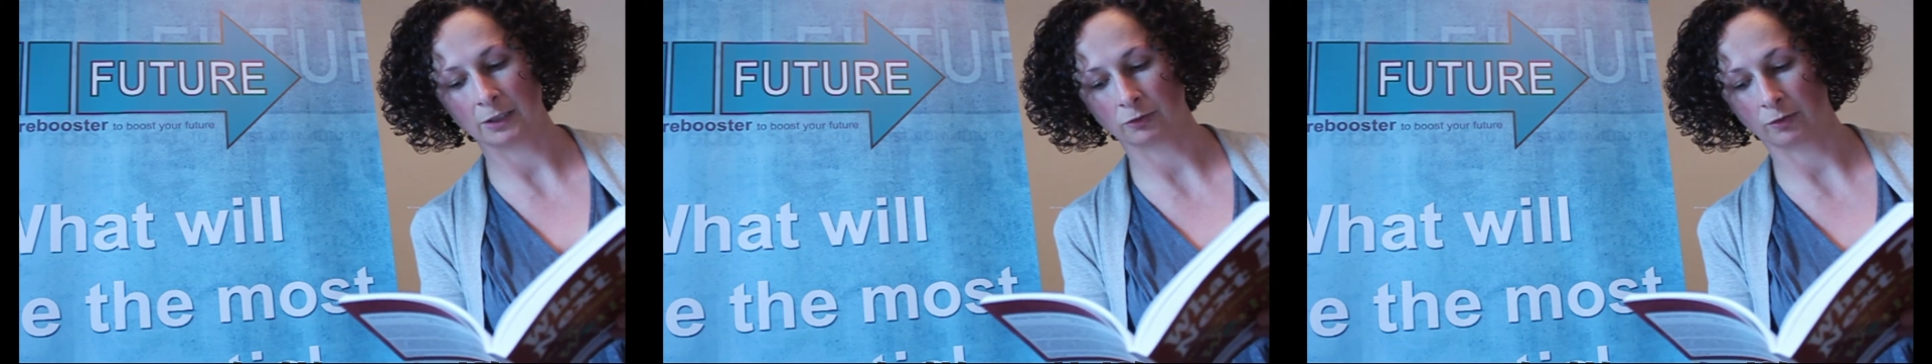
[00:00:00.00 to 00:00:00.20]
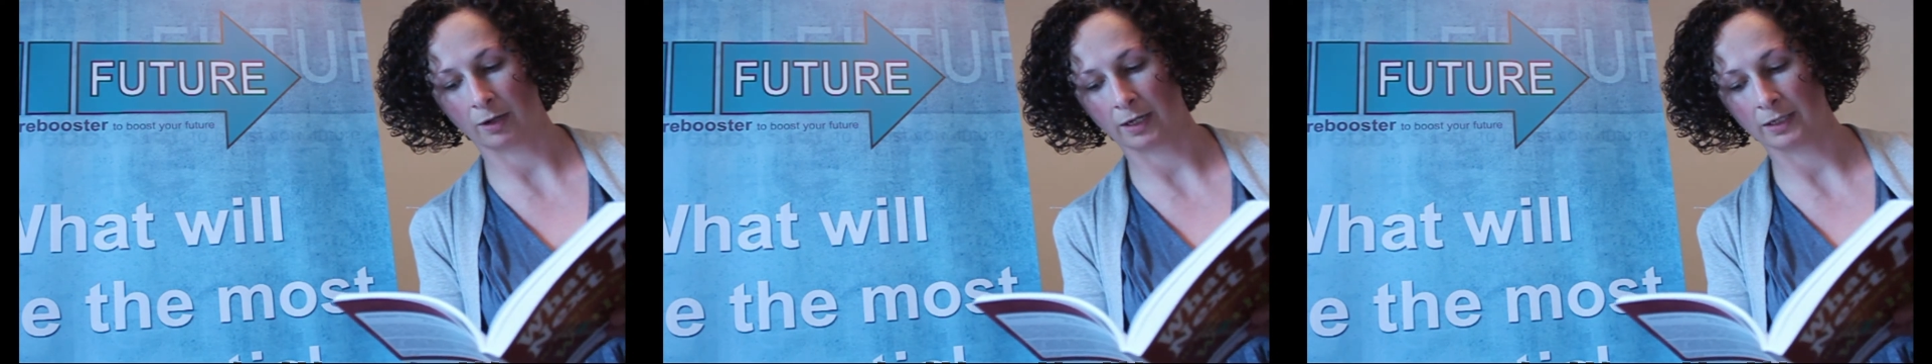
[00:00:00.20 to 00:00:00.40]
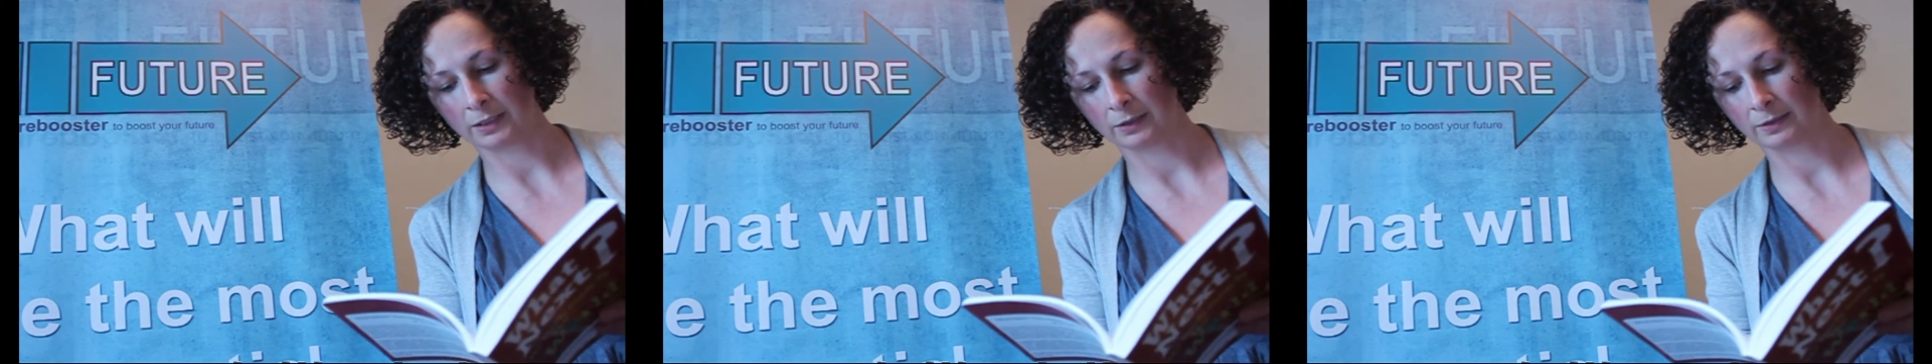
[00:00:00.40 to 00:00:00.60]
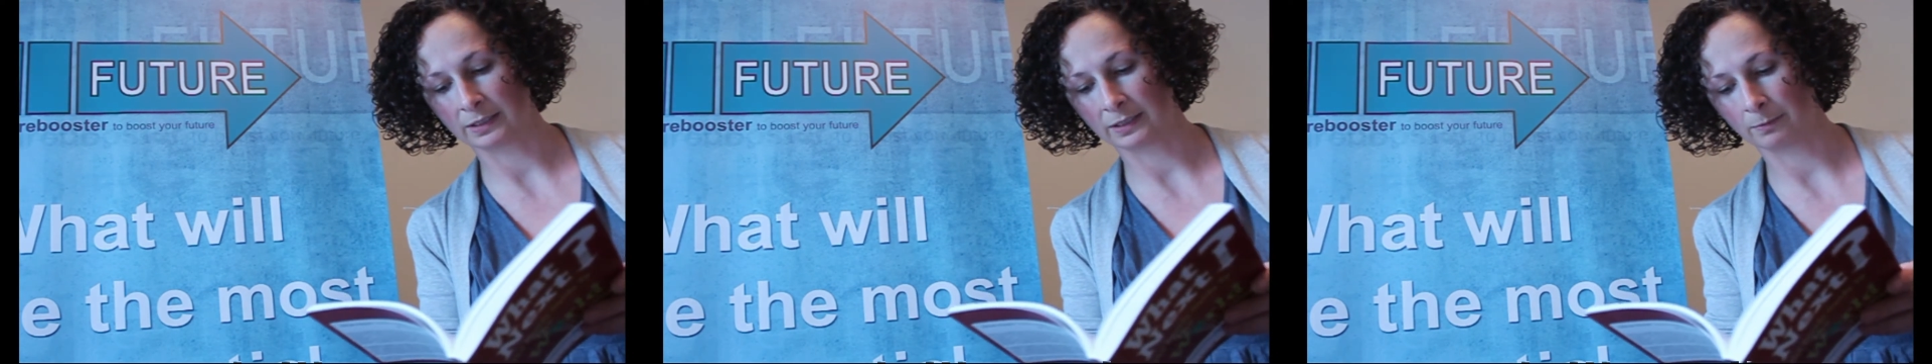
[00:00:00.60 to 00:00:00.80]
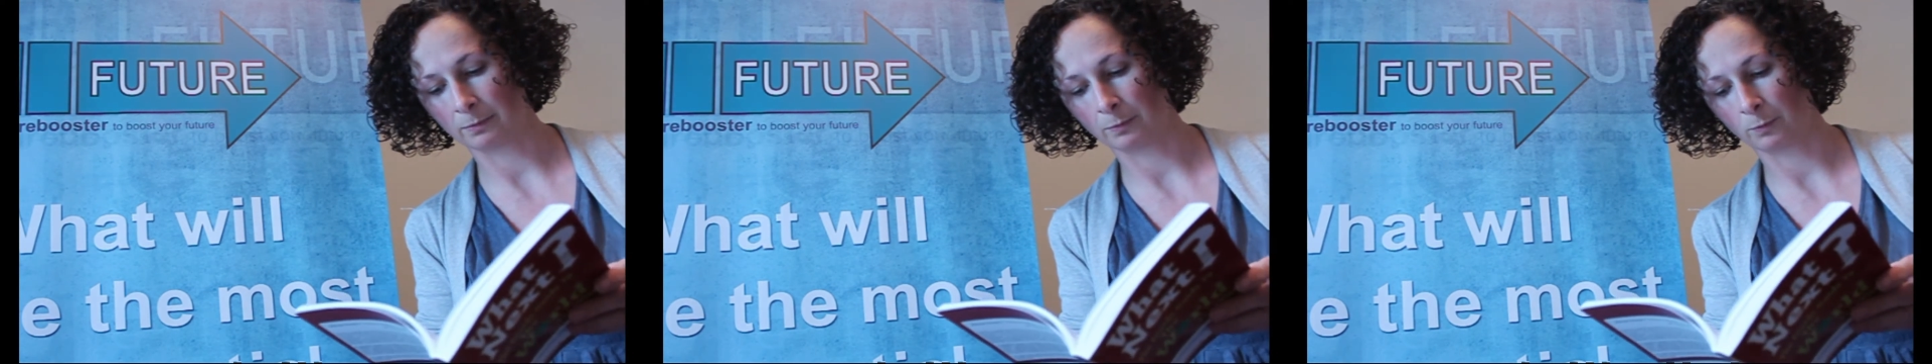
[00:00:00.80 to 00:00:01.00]
you try and do
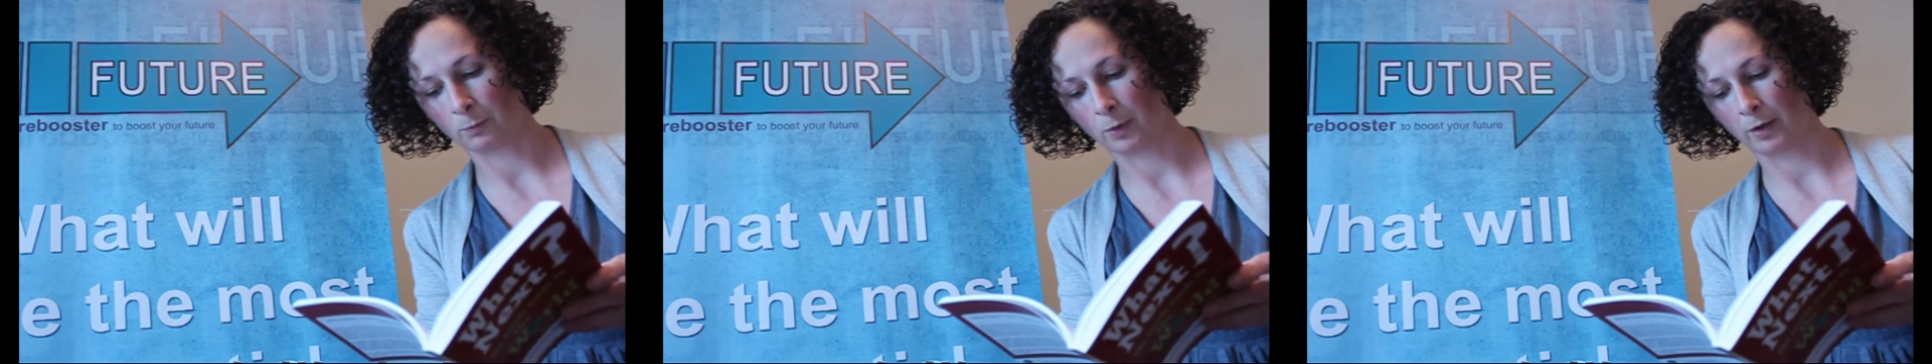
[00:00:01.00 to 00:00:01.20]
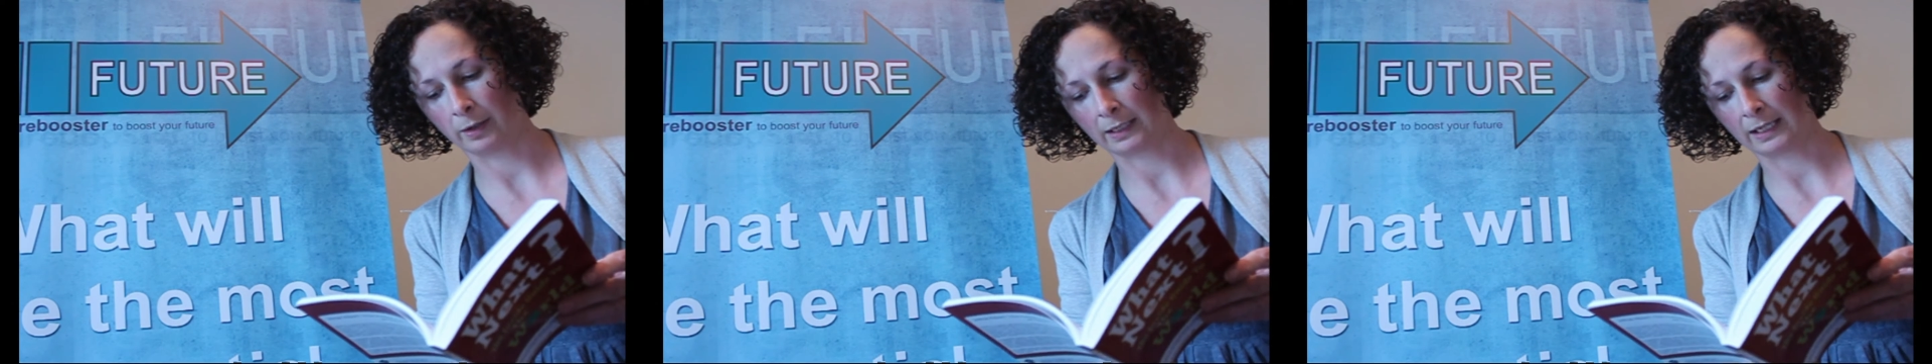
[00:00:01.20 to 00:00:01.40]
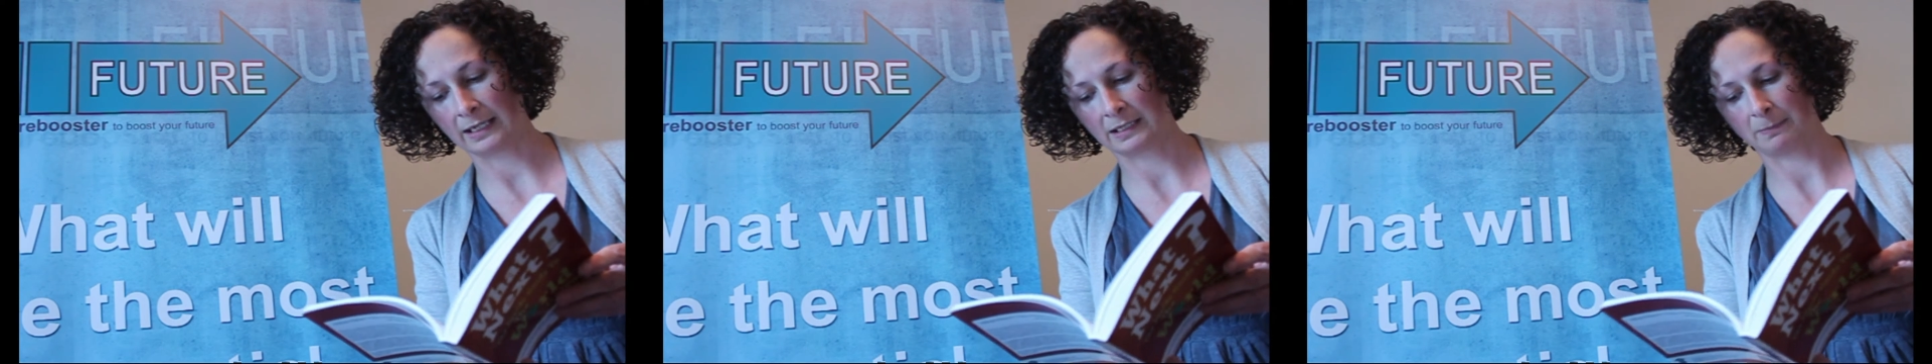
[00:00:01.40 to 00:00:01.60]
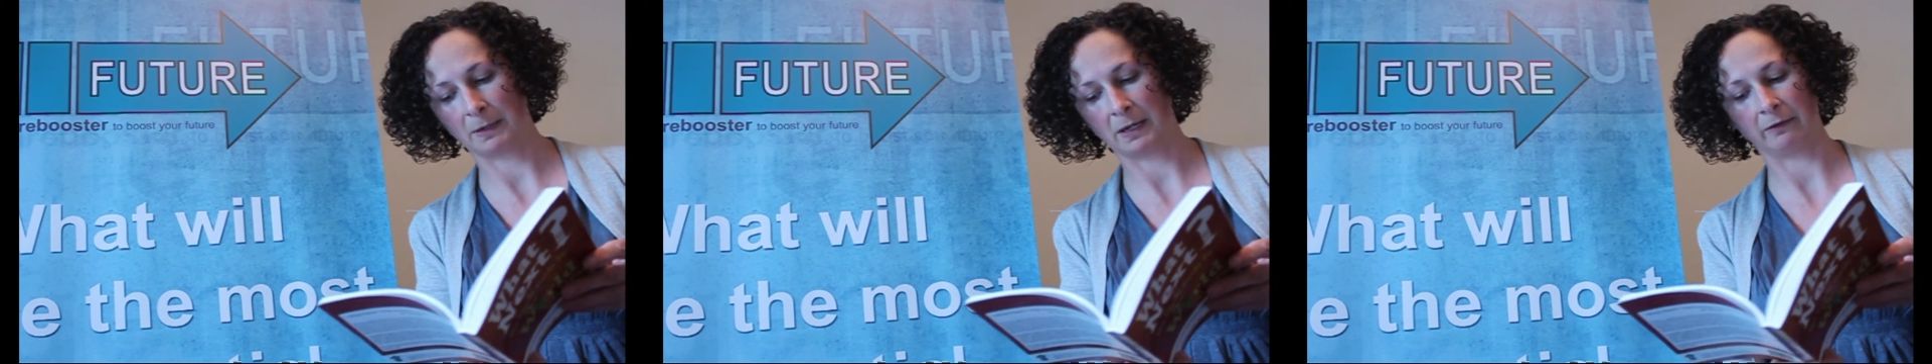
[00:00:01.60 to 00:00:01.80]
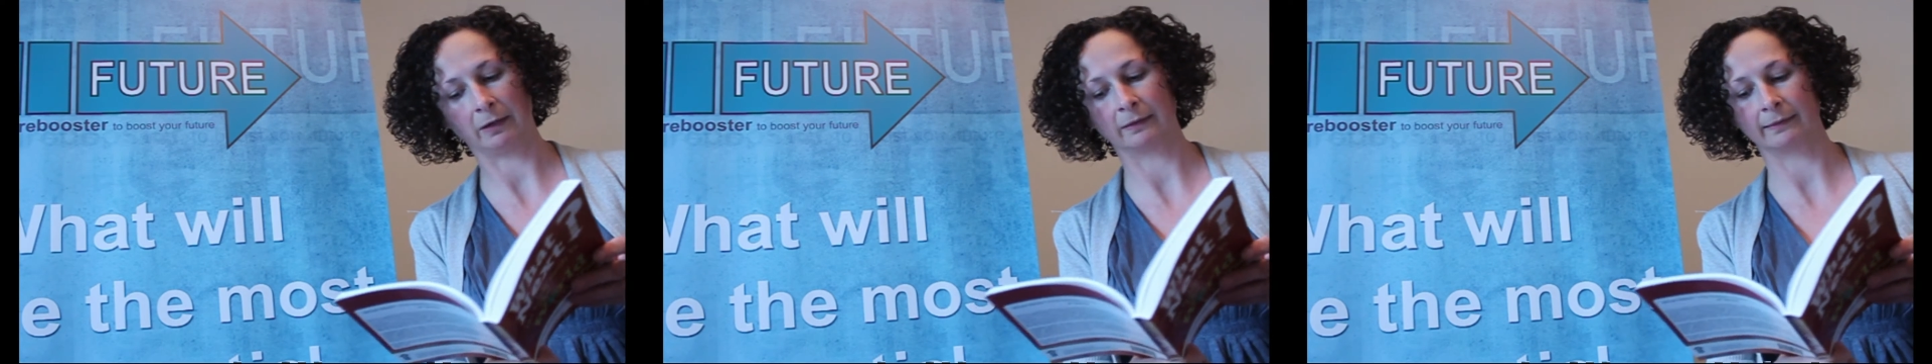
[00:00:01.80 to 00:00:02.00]
some work
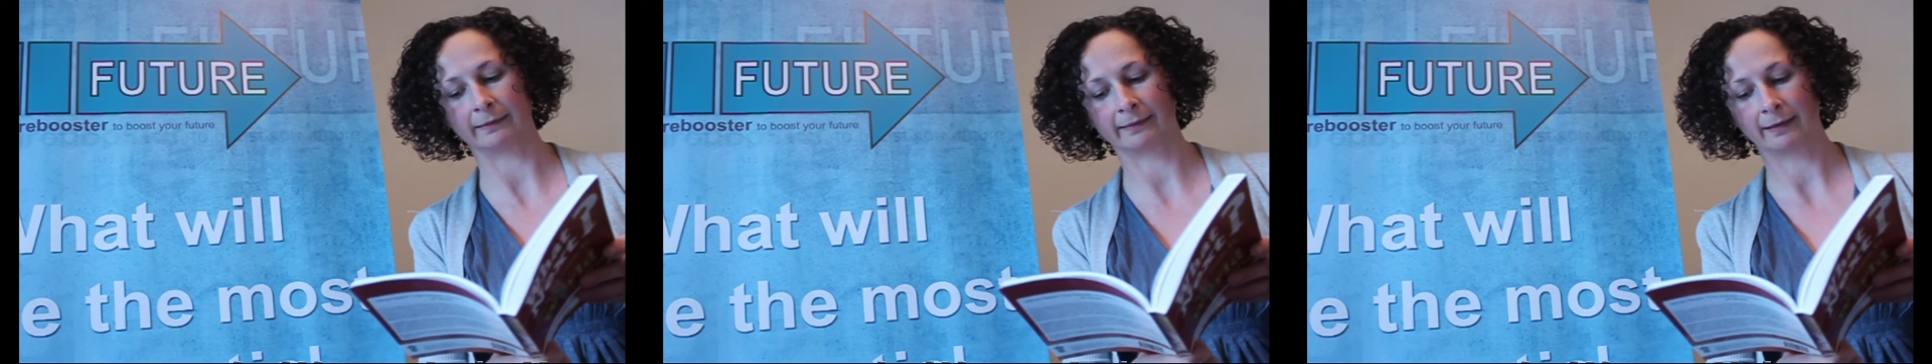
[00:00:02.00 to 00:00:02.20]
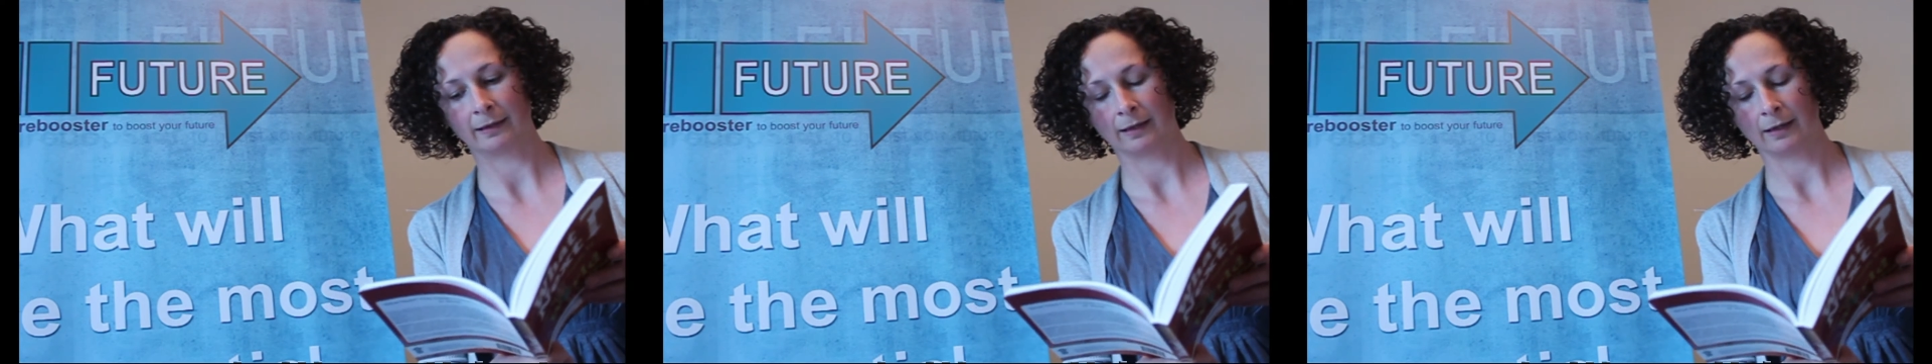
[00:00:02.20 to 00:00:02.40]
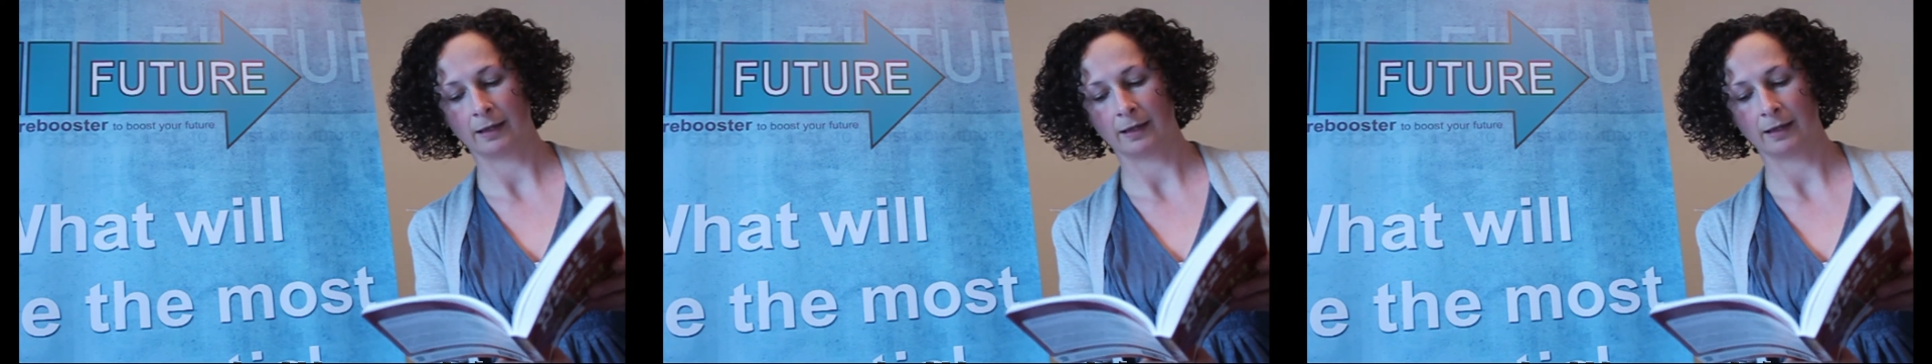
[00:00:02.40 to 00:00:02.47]
experience